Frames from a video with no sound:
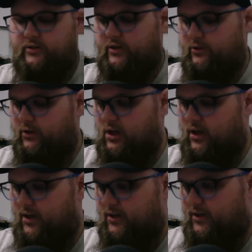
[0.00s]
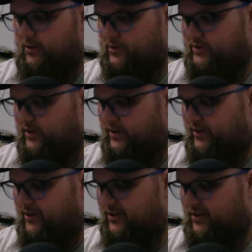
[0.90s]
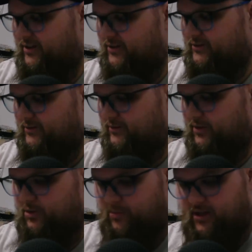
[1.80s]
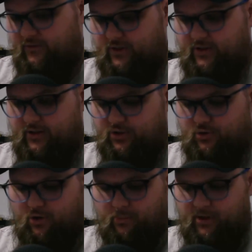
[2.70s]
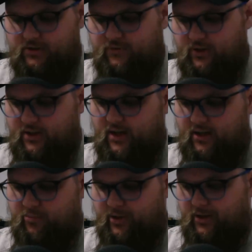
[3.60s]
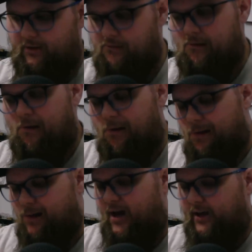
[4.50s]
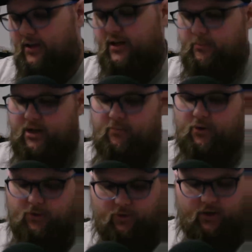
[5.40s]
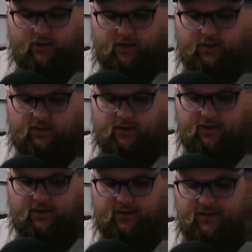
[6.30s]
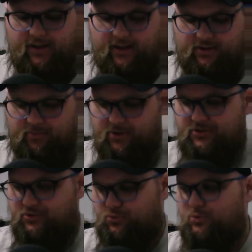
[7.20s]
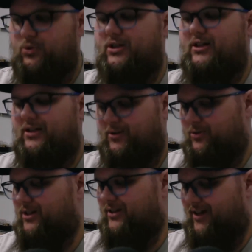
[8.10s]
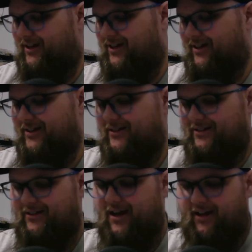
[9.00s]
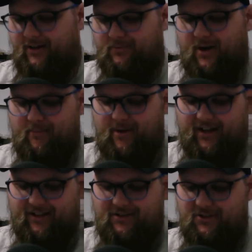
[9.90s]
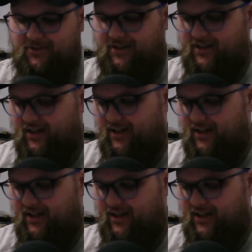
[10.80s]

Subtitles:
So that was a little bit of a struggle bus for the deck, but him and I both agreed that the EX burst is really what like got him right back into it.